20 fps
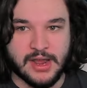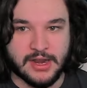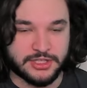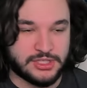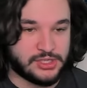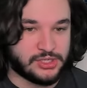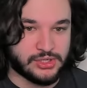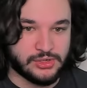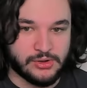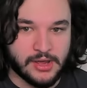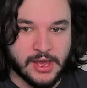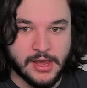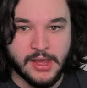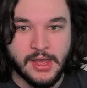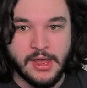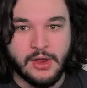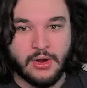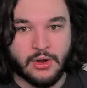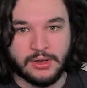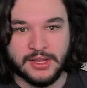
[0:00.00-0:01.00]
actually do it.
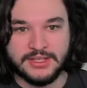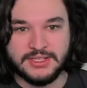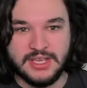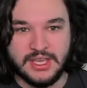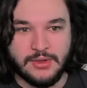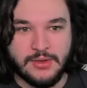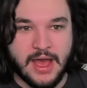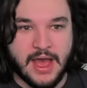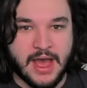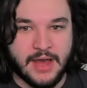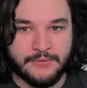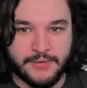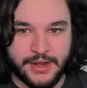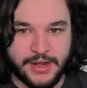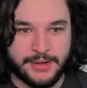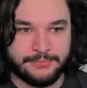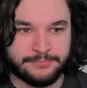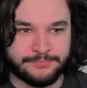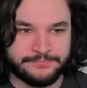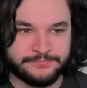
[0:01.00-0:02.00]
Or let's say you have...
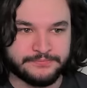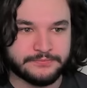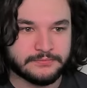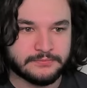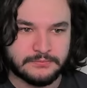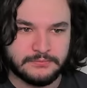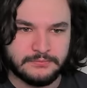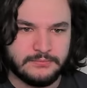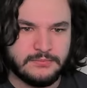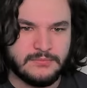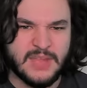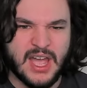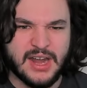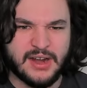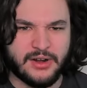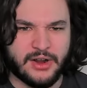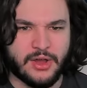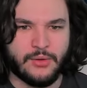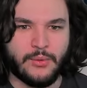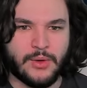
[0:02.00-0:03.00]
Um, I
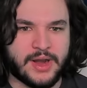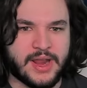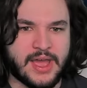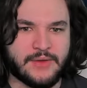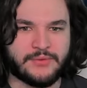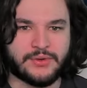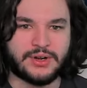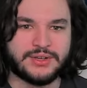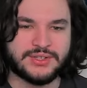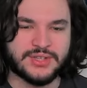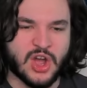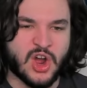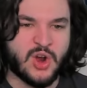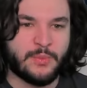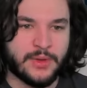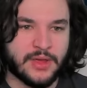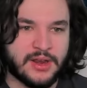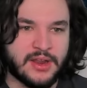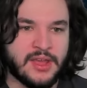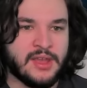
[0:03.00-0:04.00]
don't know, whatever is
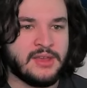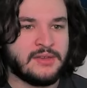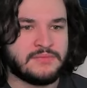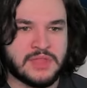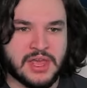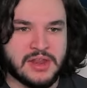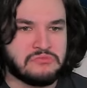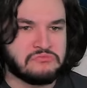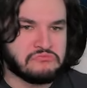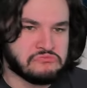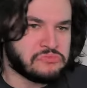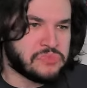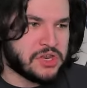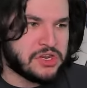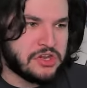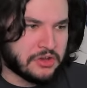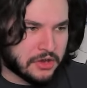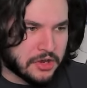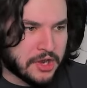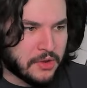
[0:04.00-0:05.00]
open, then then
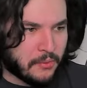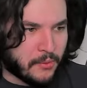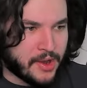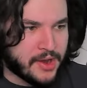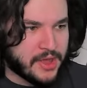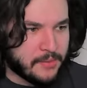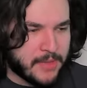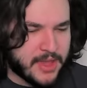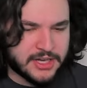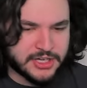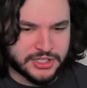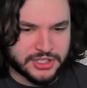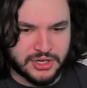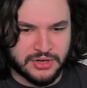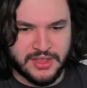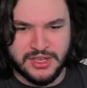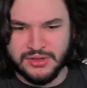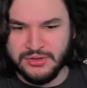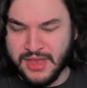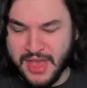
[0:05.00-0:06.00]
you're going to want to make sure
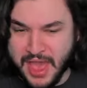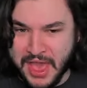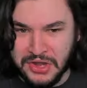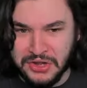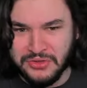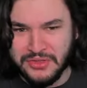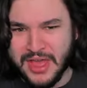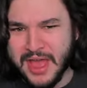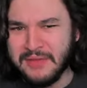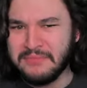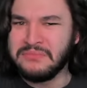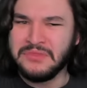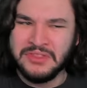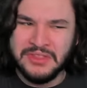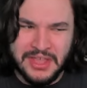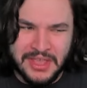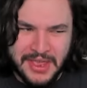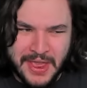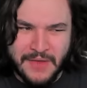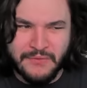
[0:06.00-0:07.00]
that you can do that.
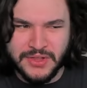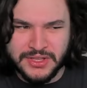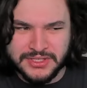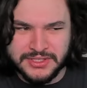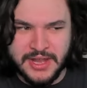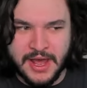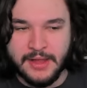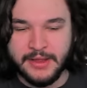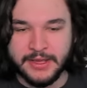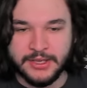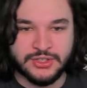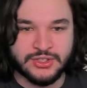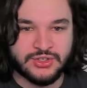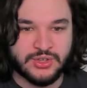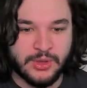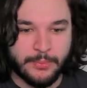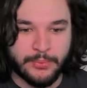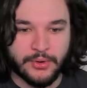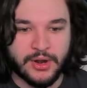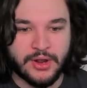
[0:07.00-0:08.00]
If it's not like
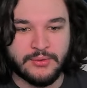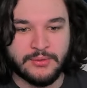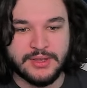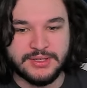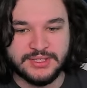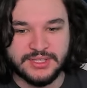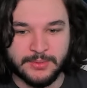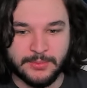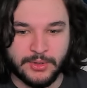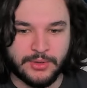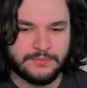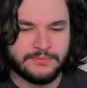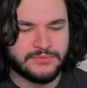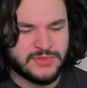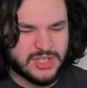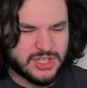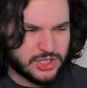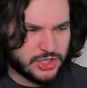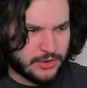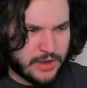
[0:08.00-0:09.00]
super unreasonable,
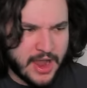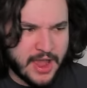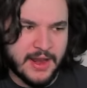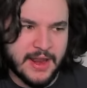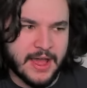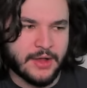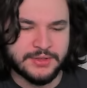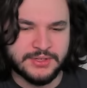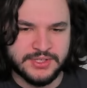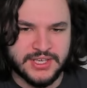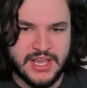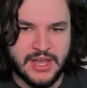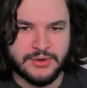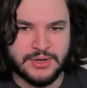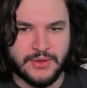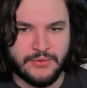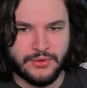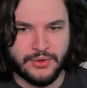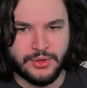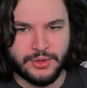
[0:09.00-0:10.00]
just try it out, see how
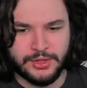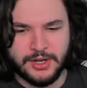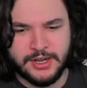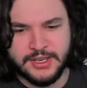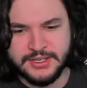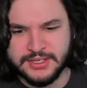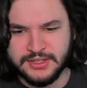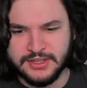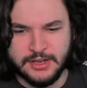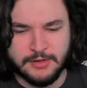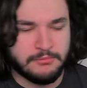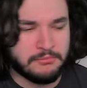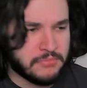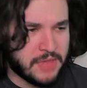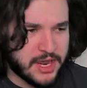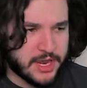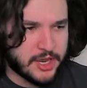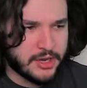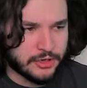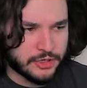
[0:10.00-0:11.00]
difficult it is, and then
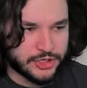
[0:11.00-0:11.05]
make your